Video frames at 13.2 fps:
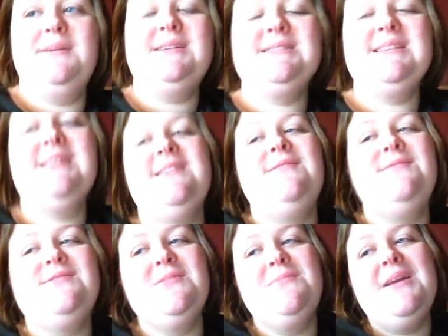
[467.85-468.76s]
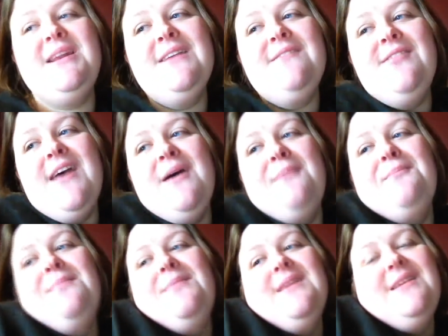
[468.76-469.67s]
So,
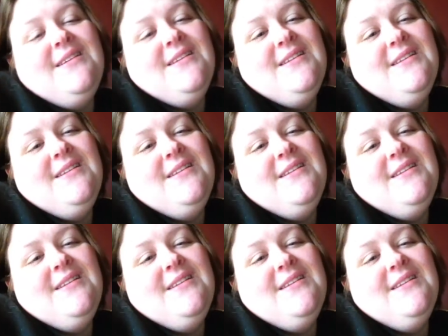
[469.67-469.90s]
yeah.